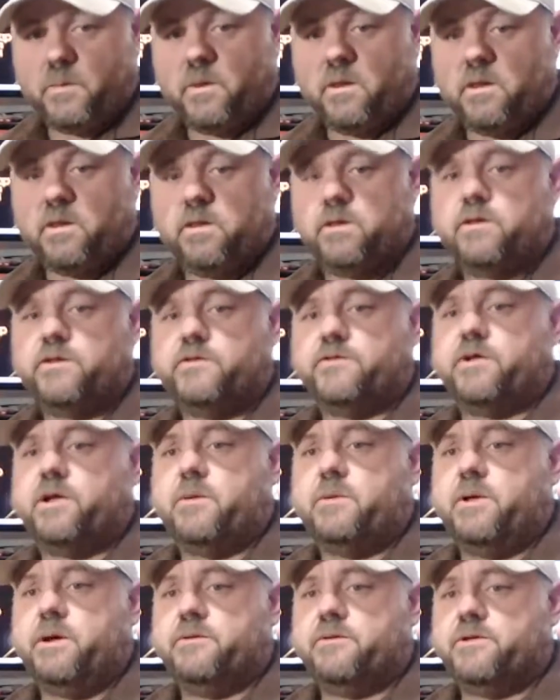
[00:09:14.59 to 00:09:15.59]
because they're
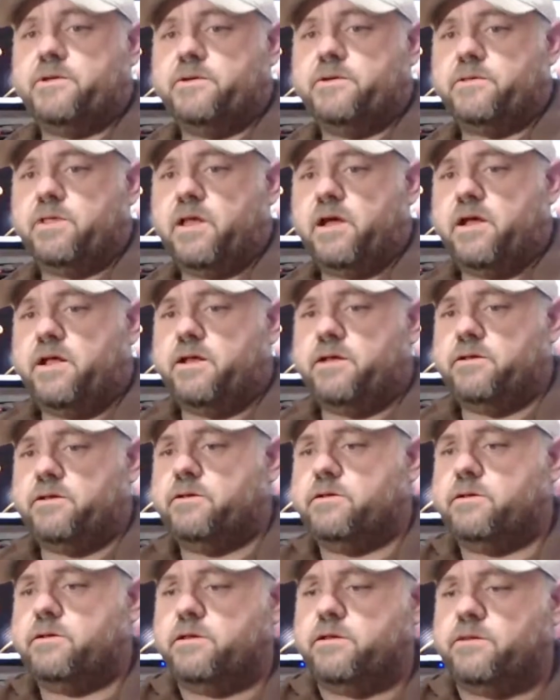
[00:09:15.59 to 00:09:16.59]
coming out with their new line,
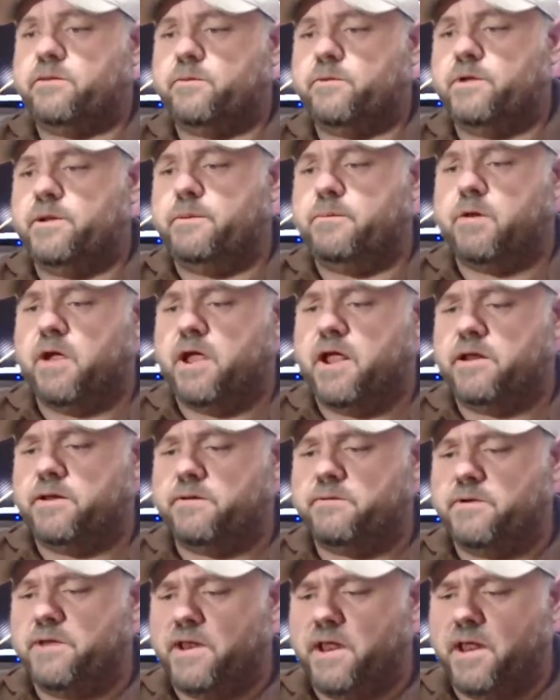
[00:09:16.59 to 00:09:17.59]
rebranded,
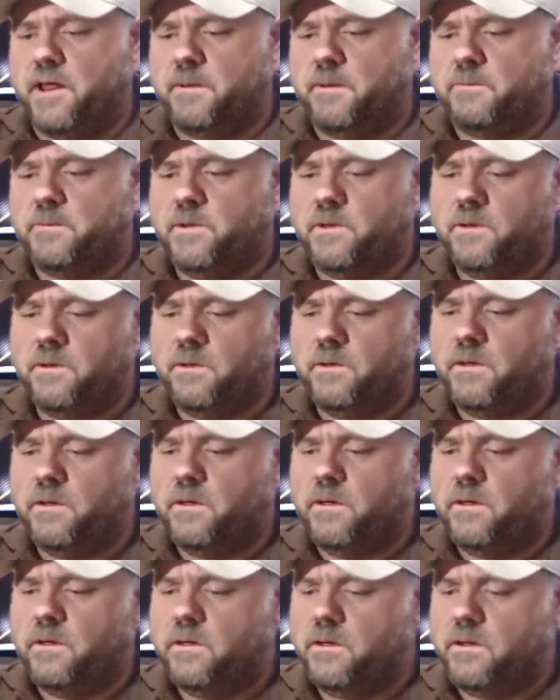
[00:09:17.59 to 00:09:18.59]
renamed
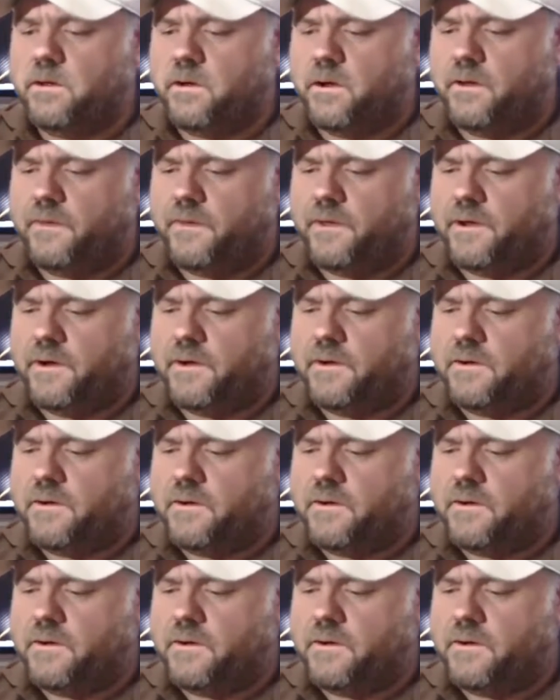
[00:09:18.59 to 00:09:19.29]
on there.